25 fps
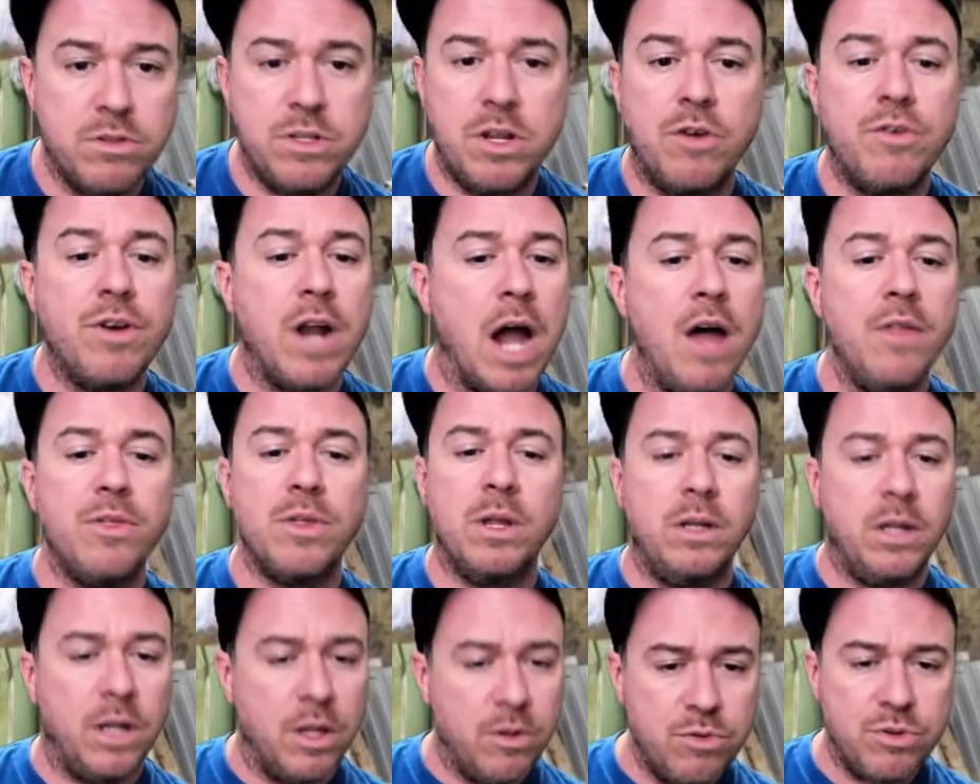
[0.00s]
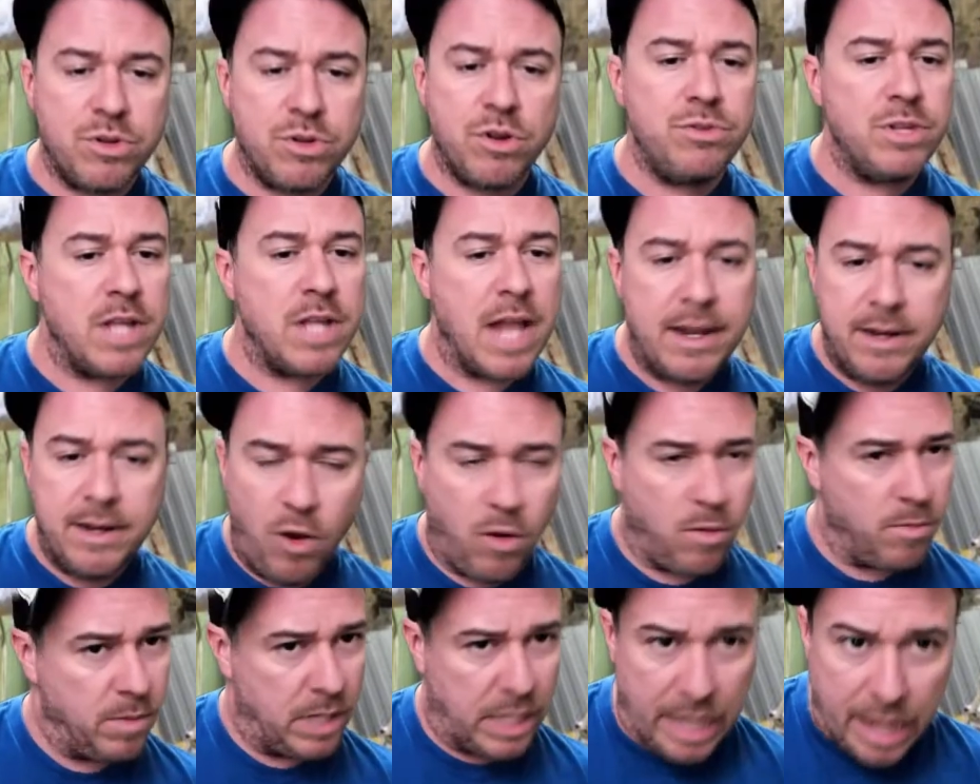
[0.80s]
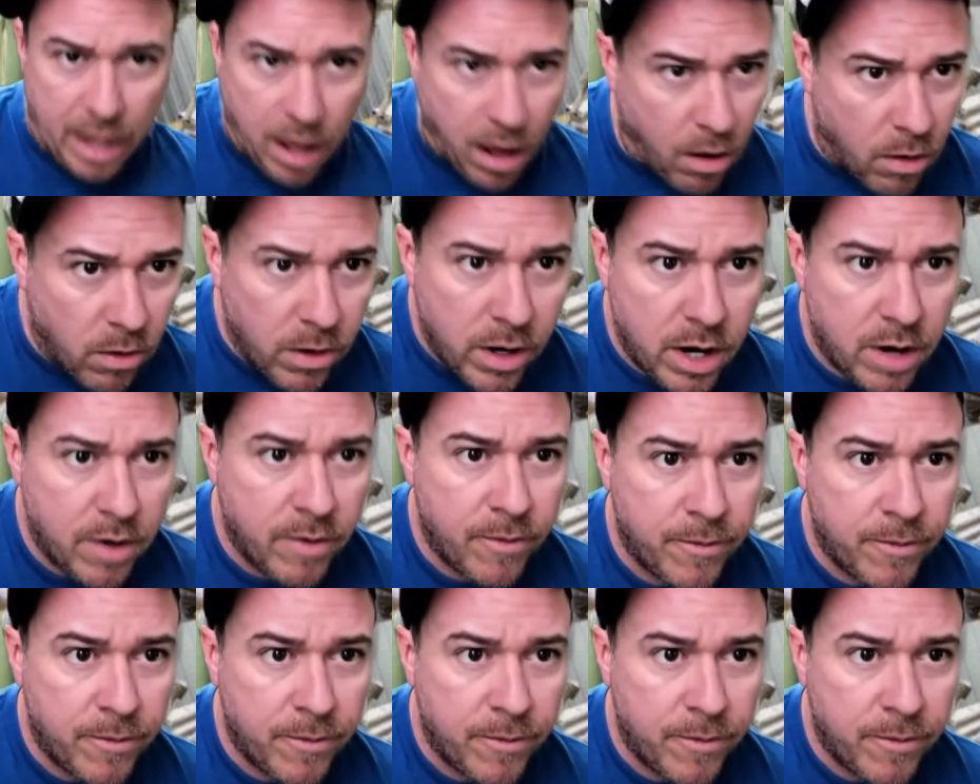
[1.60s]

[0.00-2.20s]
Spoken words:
they're not the losers they normally are.